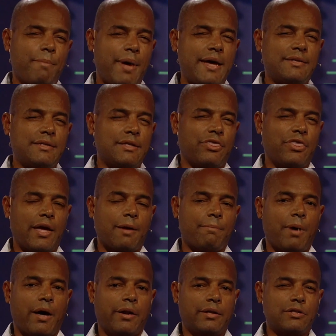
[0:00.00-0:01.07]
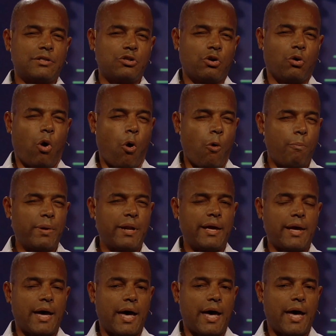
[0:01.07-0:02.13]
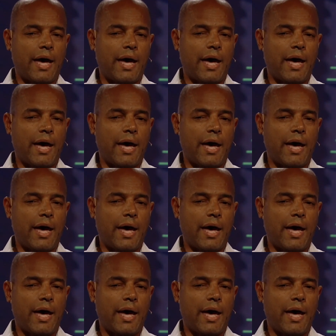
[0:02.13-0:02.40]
The amazing thing about it is, you know, OpenAI